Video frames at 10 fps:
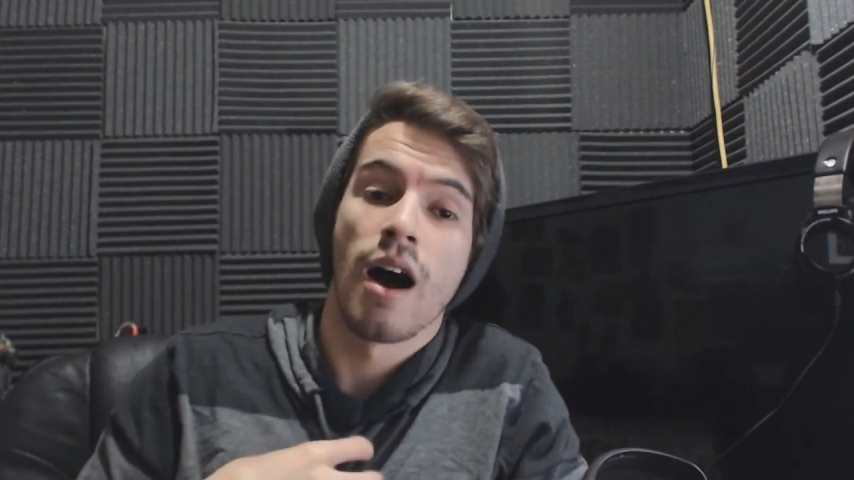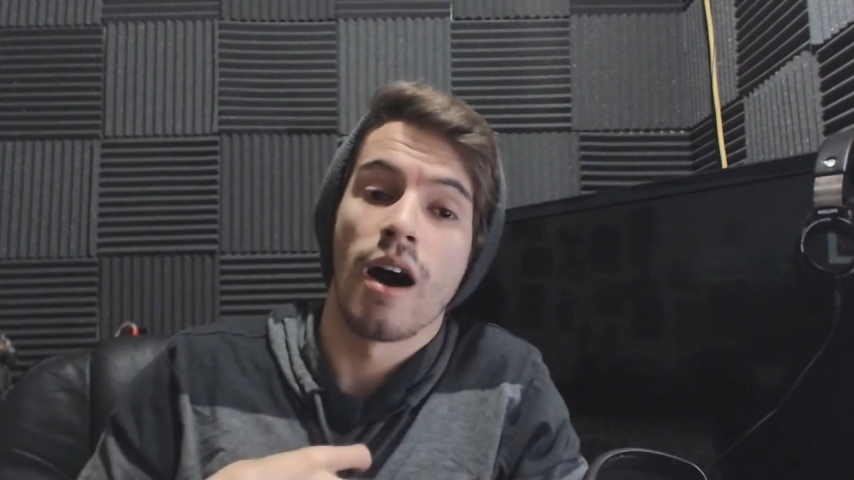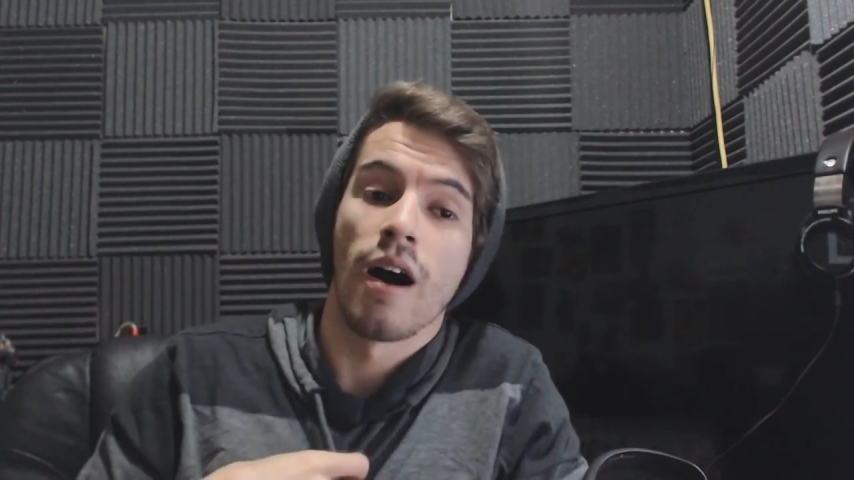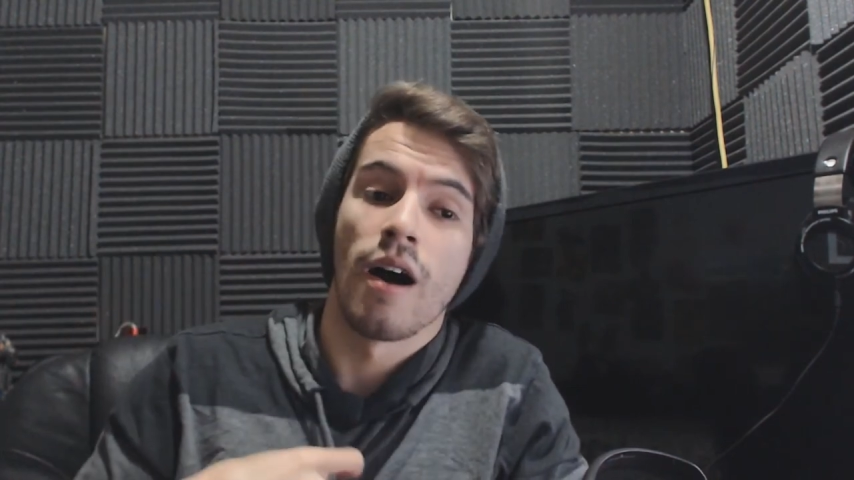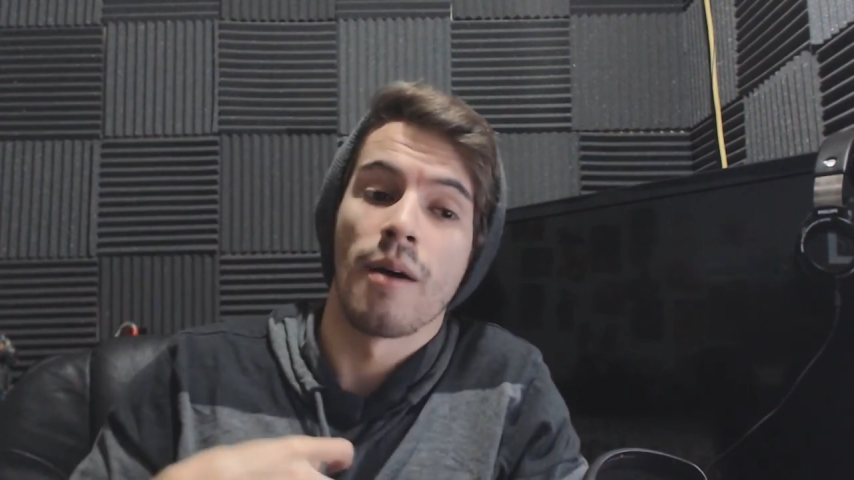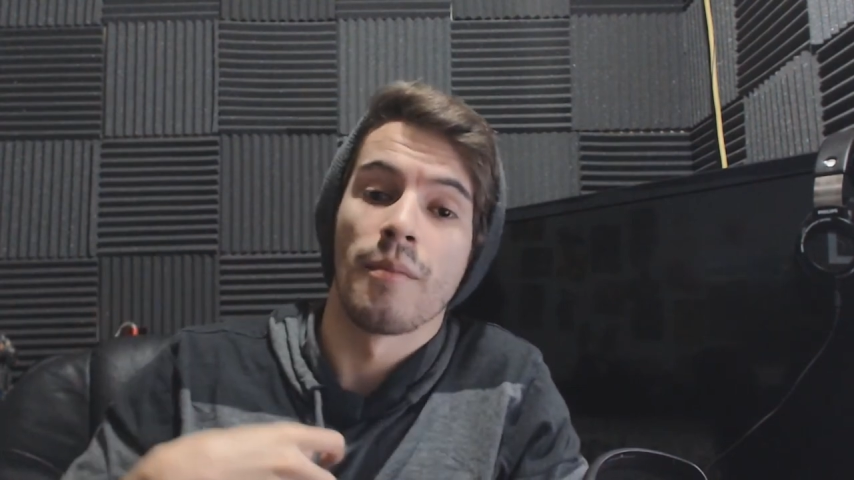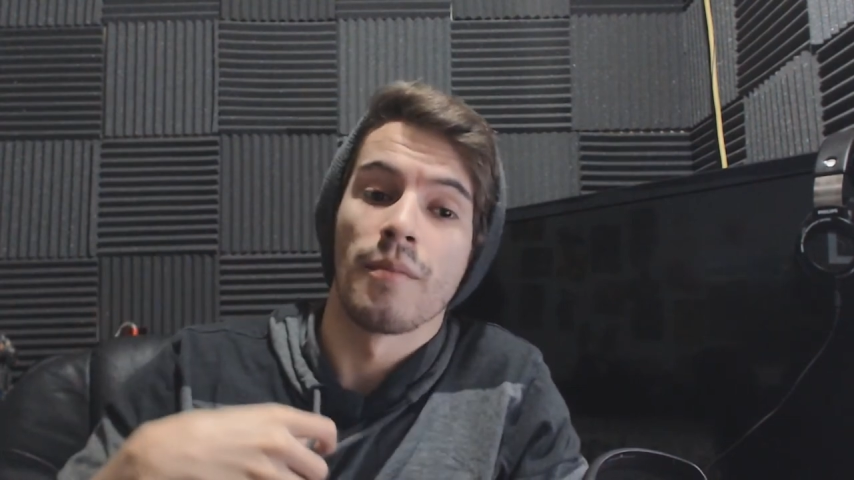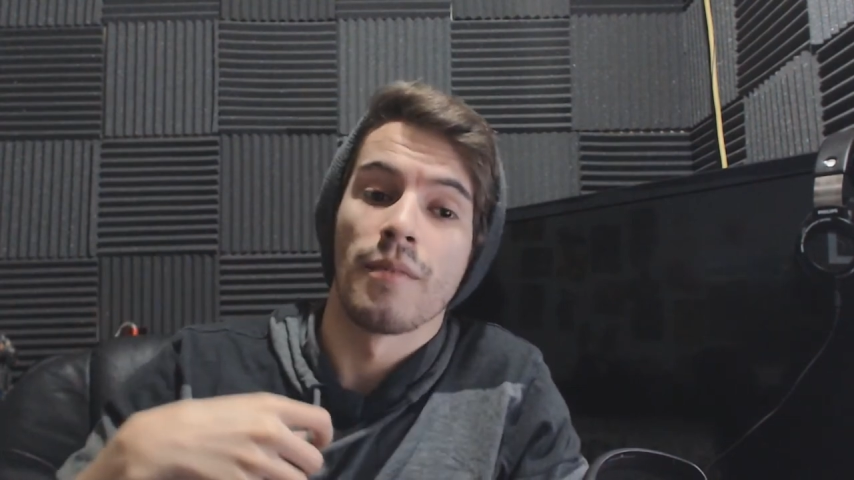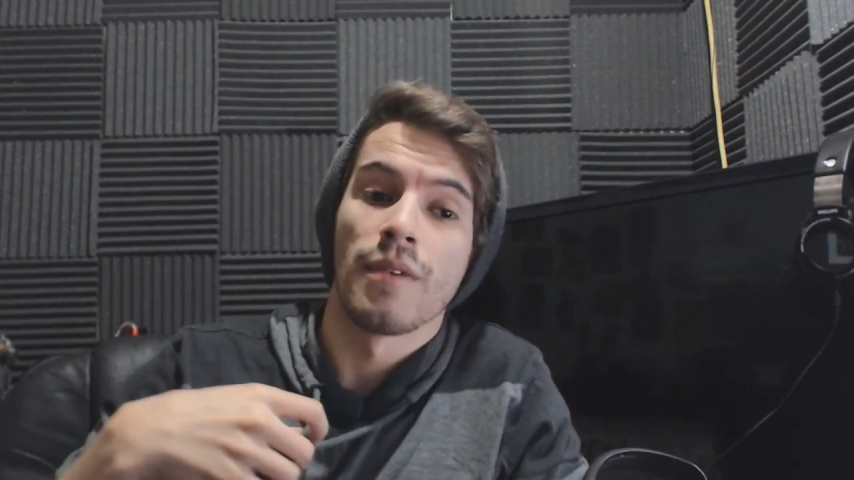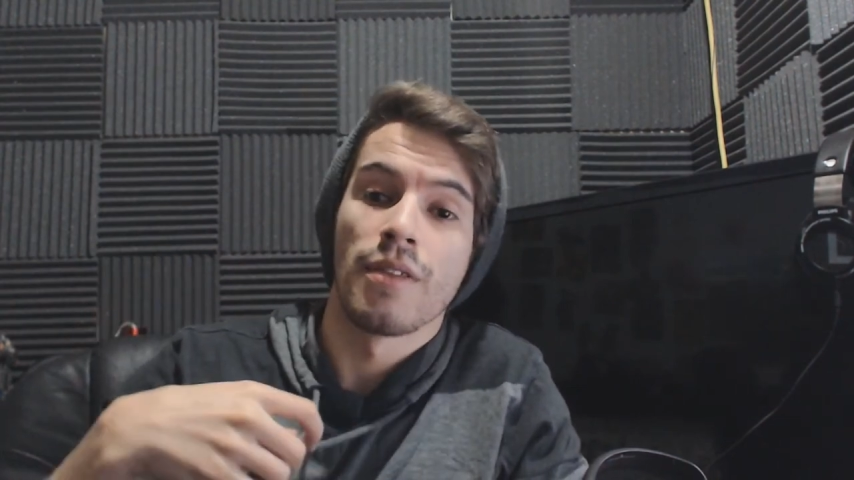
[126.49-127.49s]

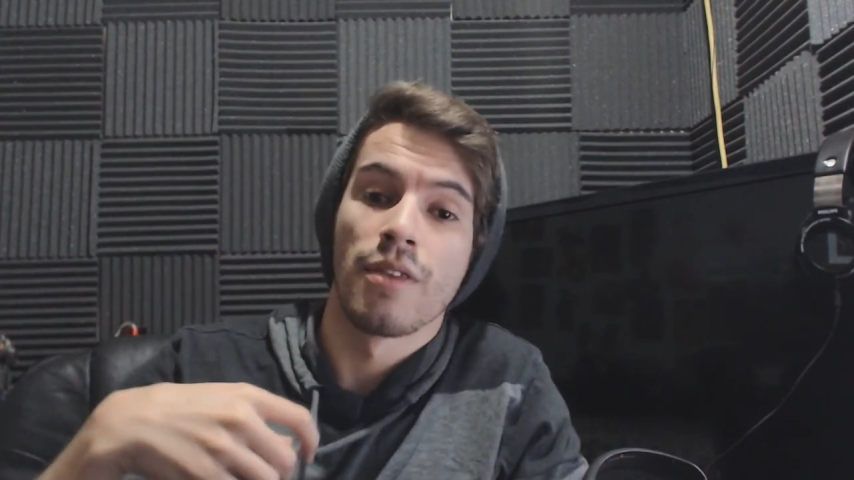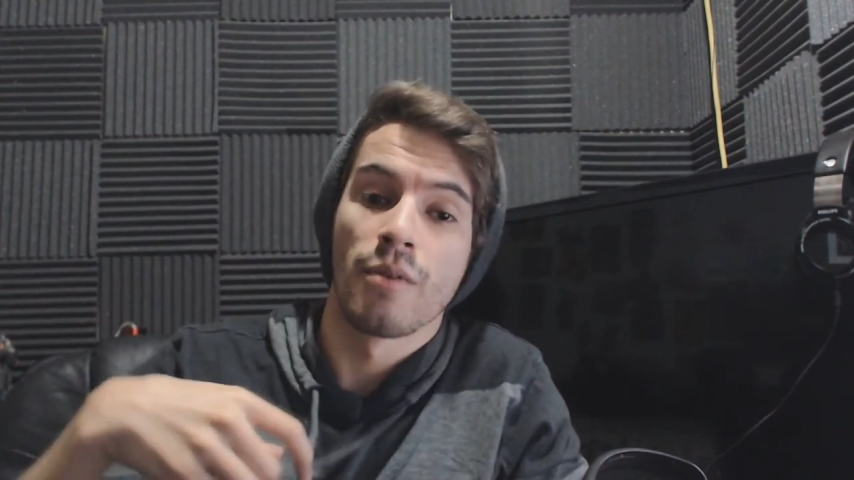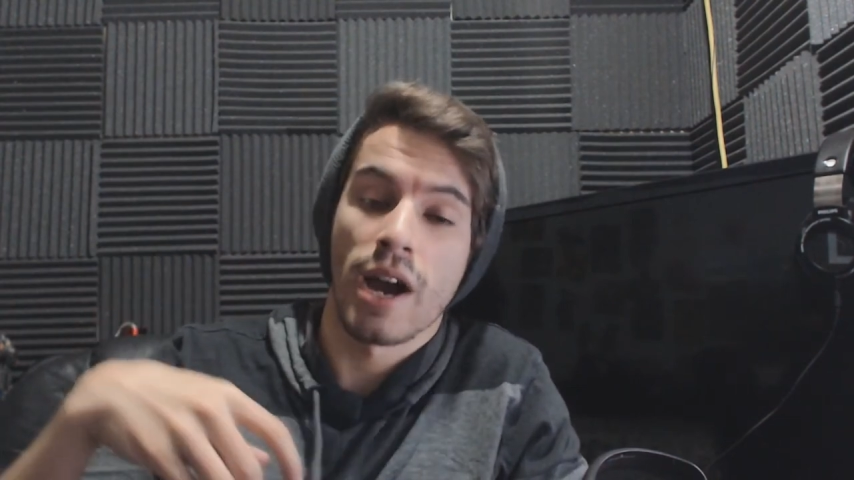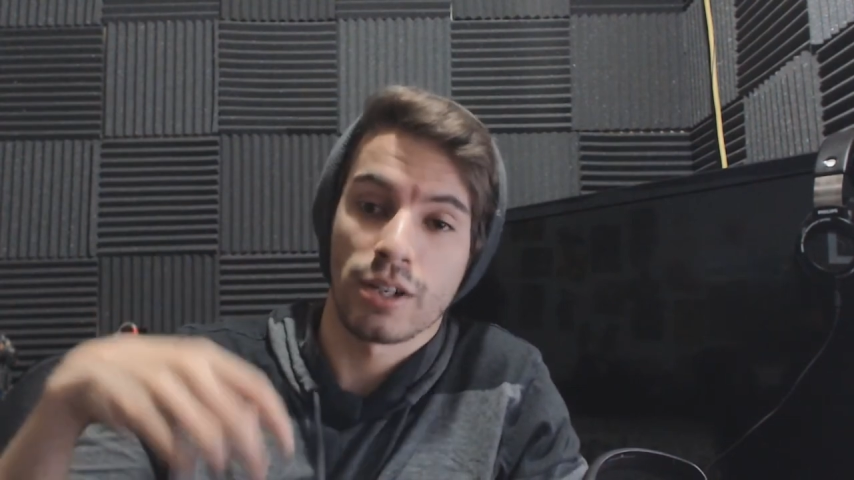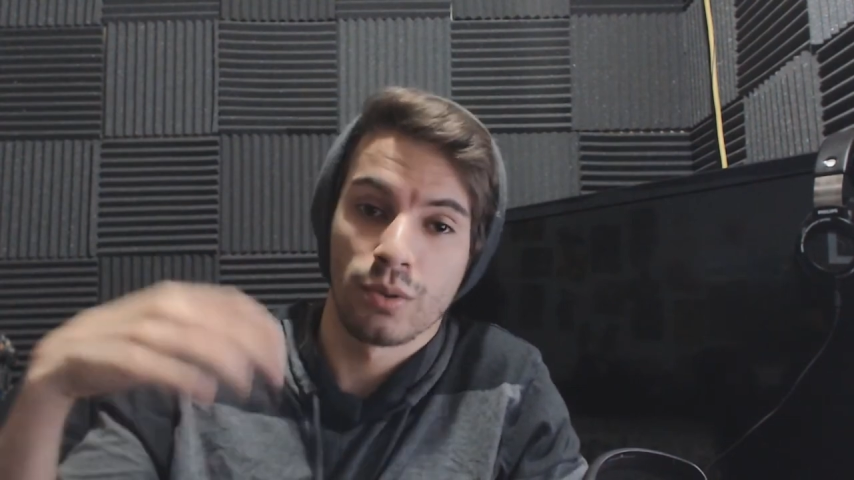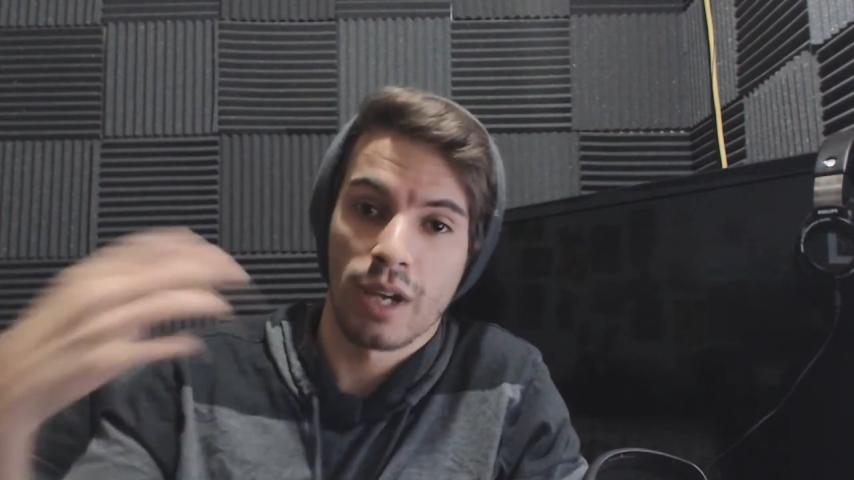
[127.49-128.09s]
Um, the actual